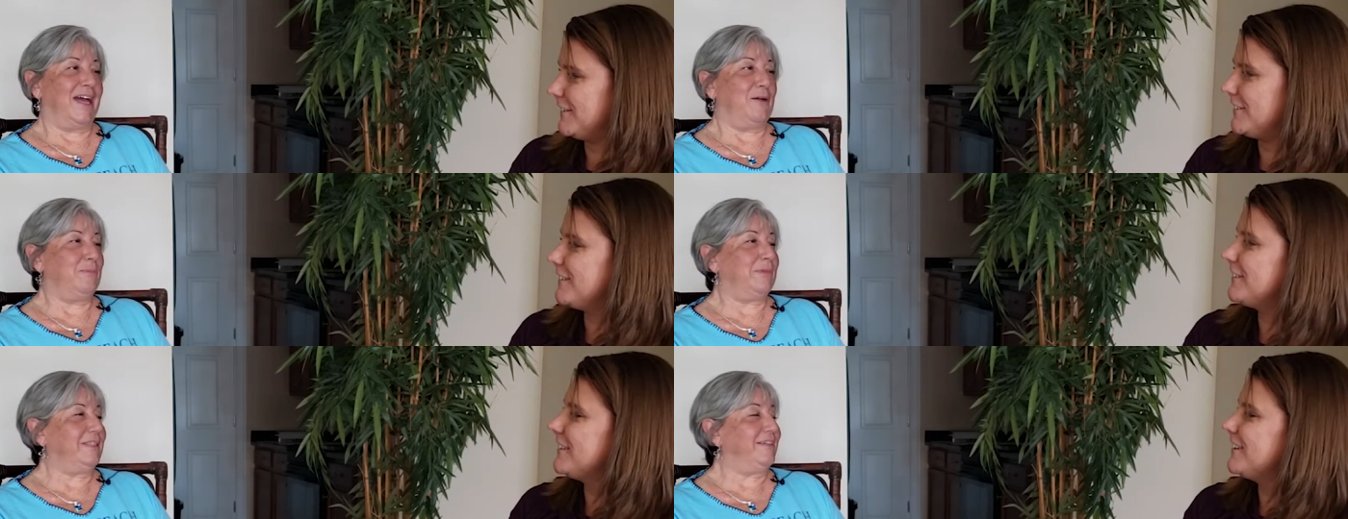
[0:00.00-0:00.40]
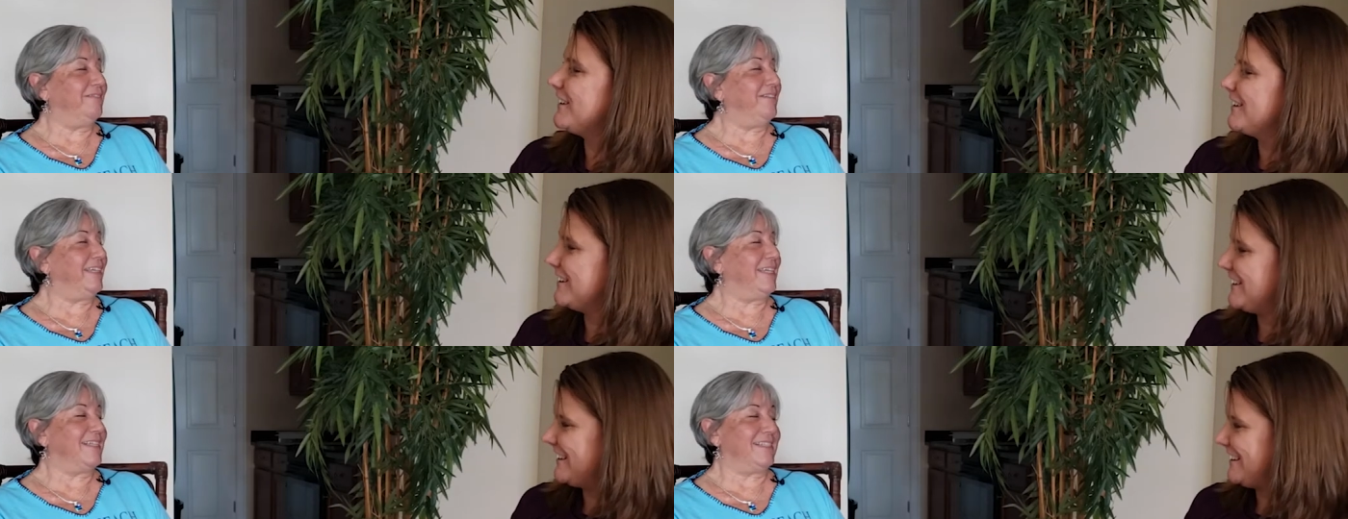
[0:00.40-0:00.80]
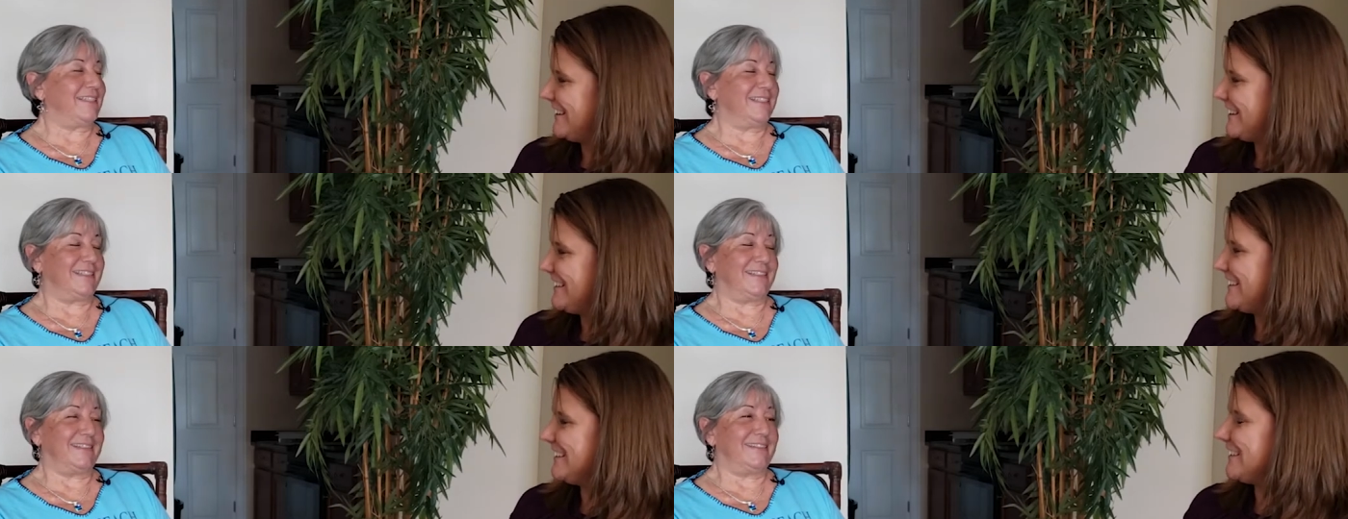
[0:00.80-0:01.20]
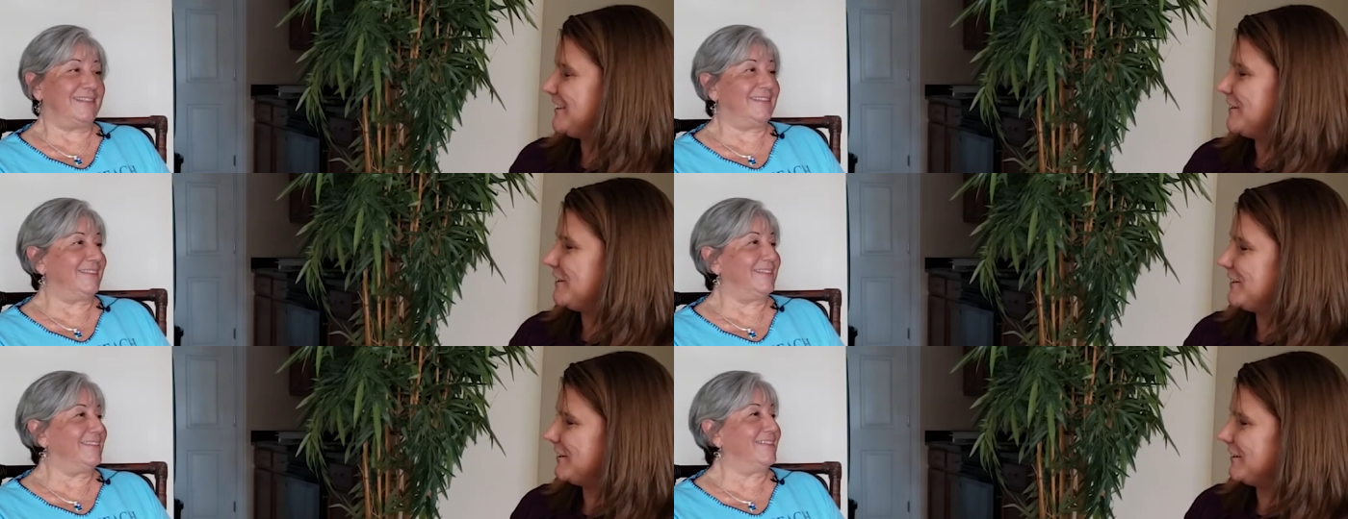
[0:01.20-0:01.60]
Speaker 1: Oblivious. So
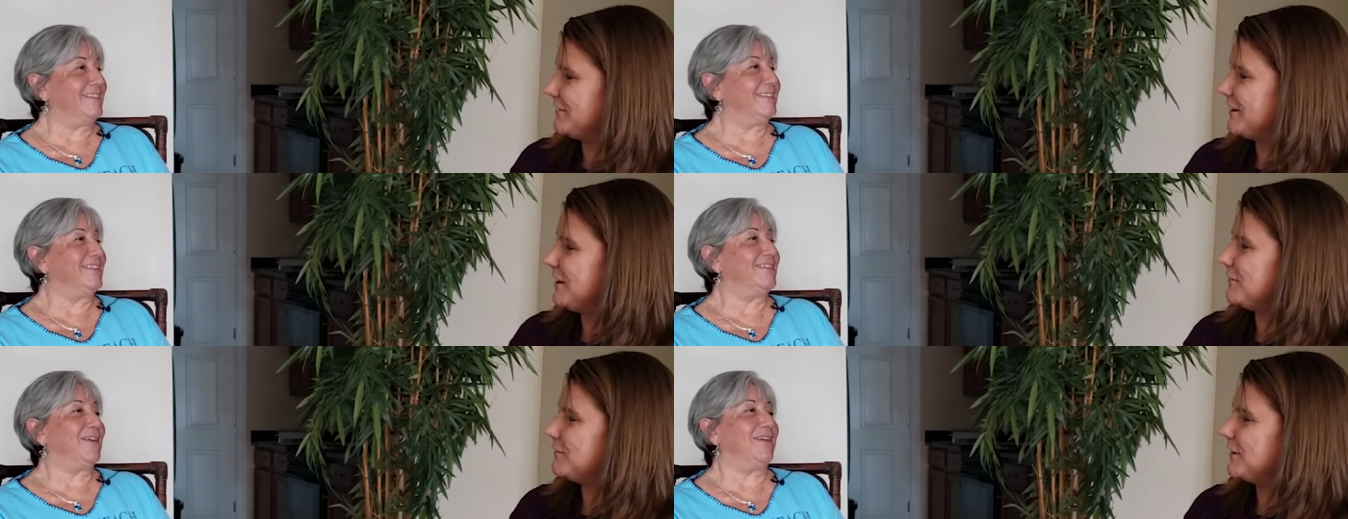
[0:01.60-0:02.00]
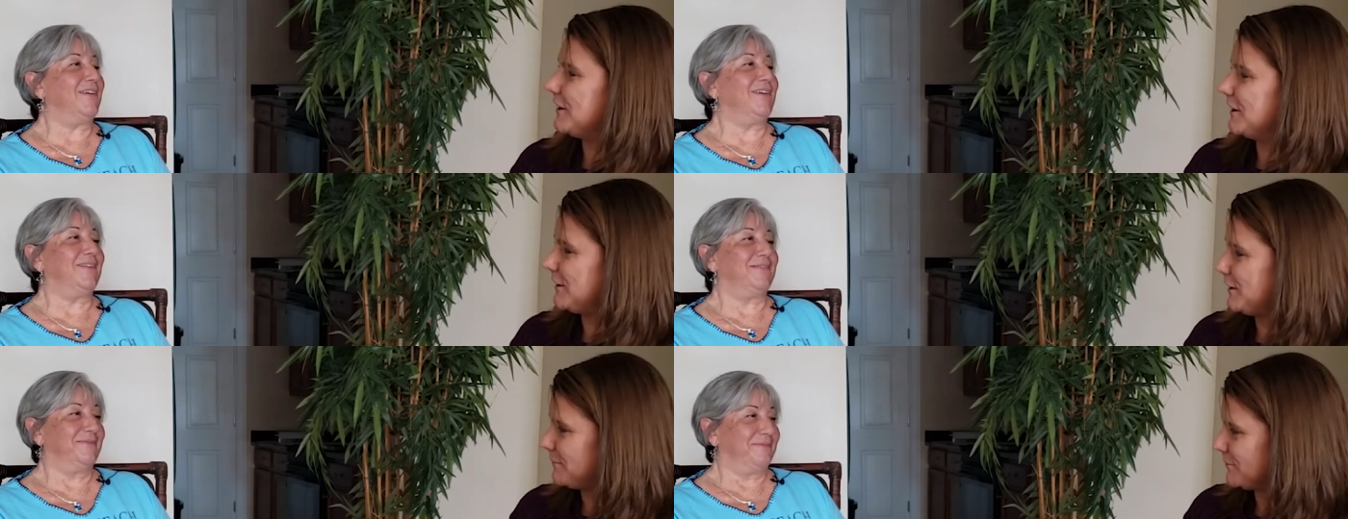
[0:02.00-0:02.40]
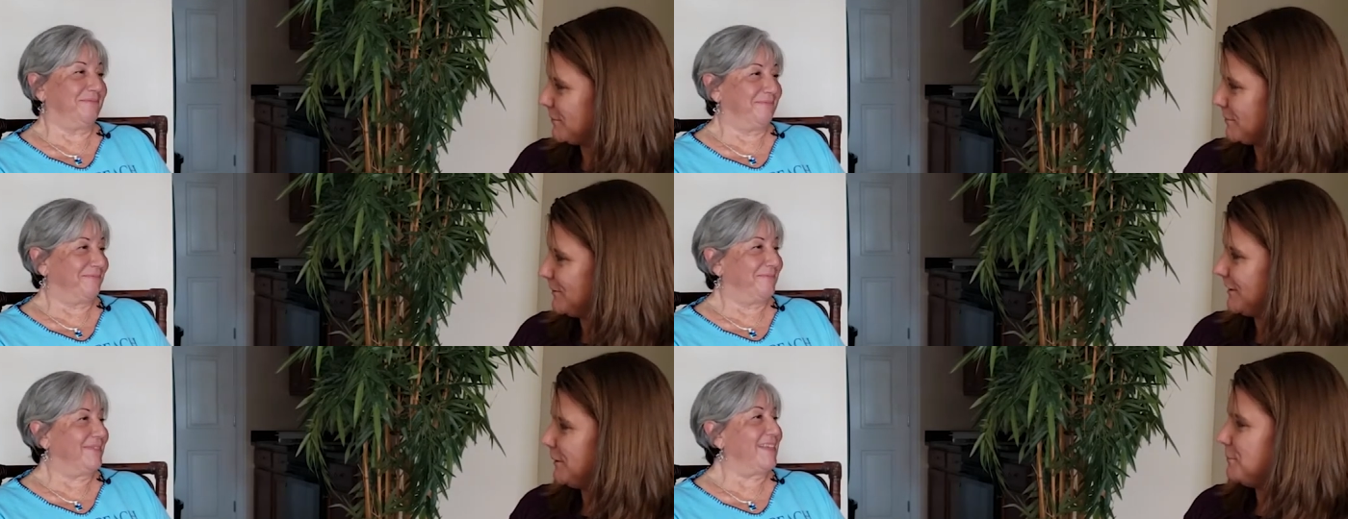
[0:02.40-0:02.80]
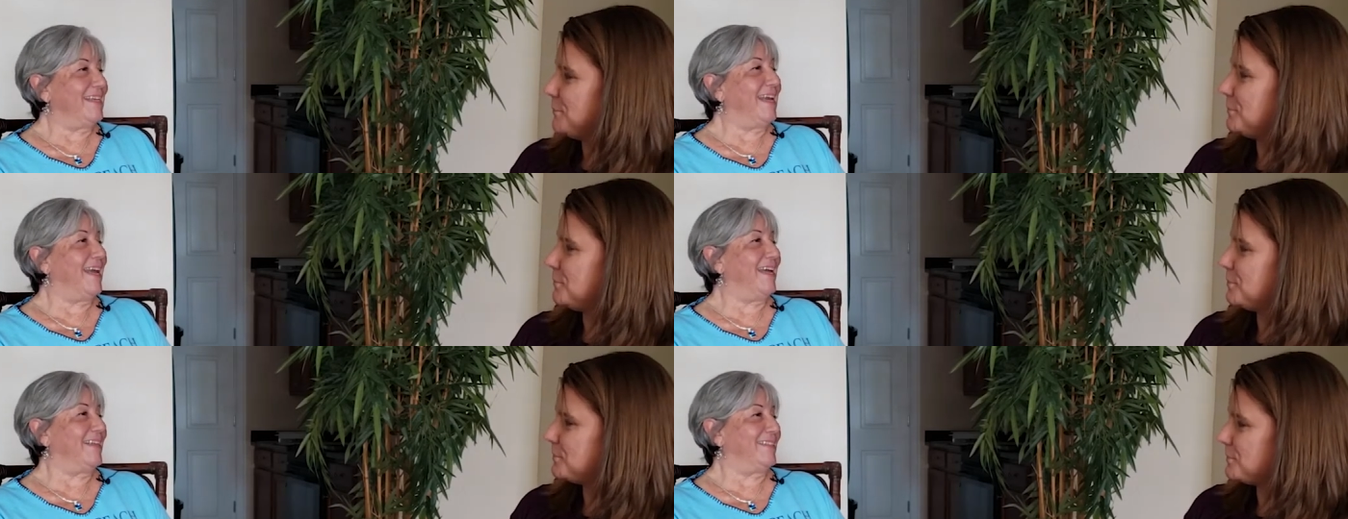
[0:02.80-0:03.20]
you hung around very comfortably.
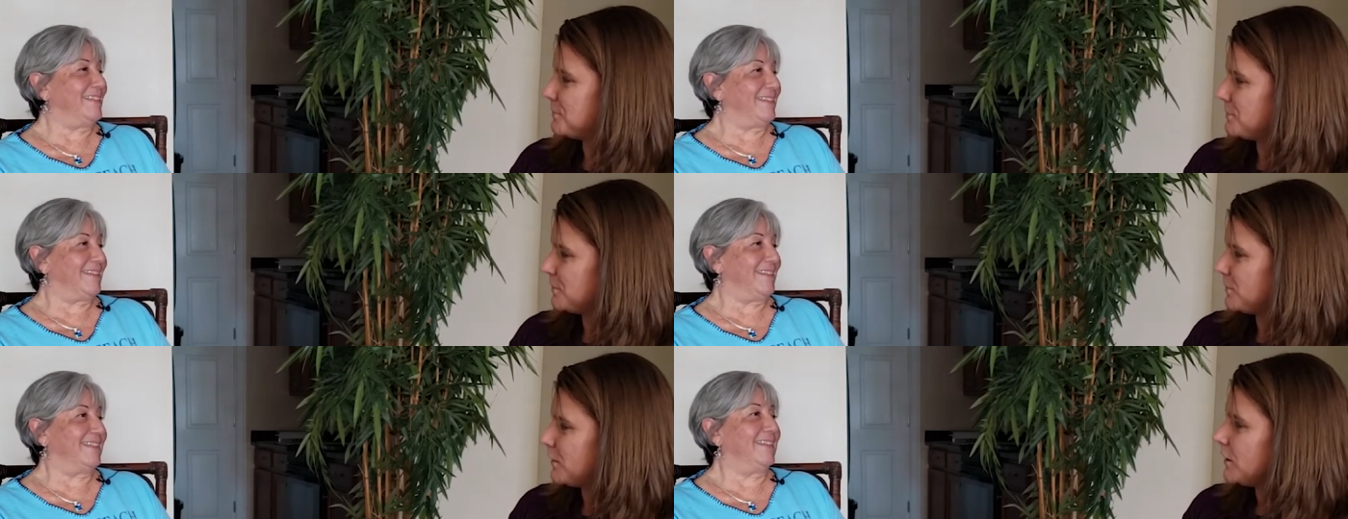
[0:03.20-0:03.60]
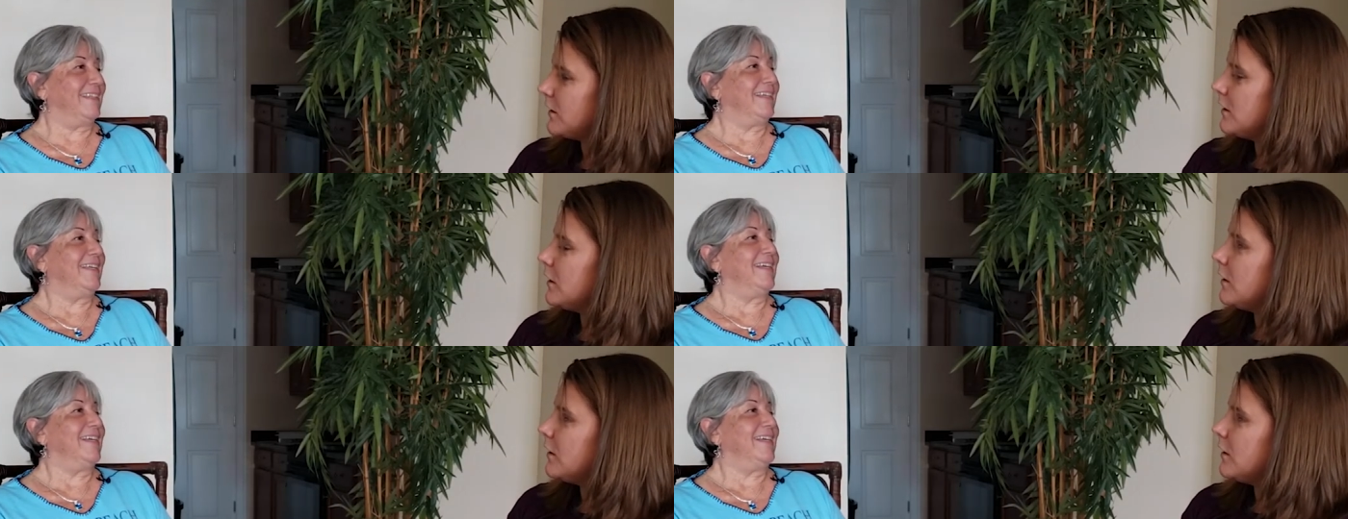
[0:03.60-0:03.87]
Yes.